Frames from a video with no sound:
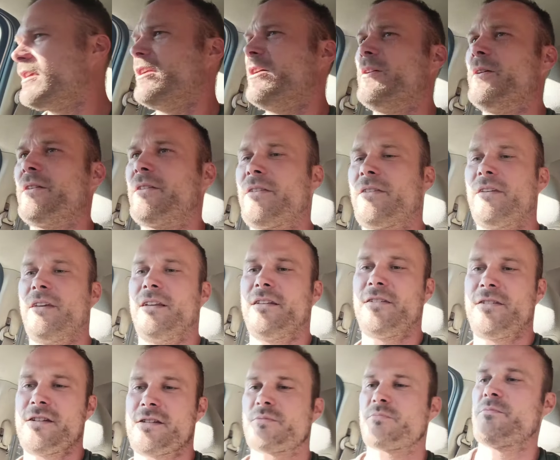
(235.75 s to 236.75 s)
know,
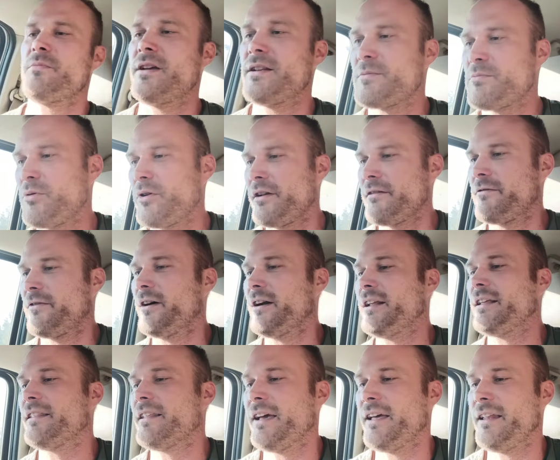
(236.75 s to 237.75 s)
it's pretty
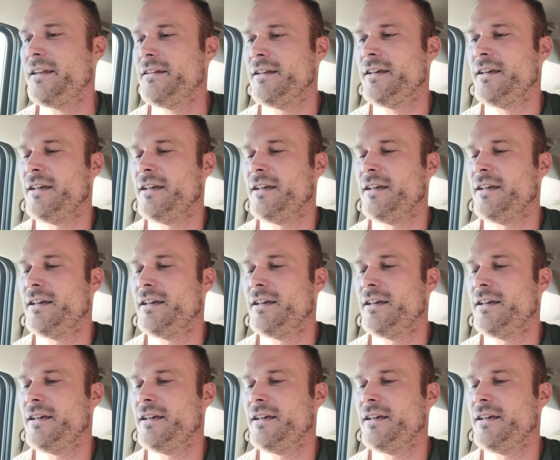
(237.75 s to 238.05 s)
funny that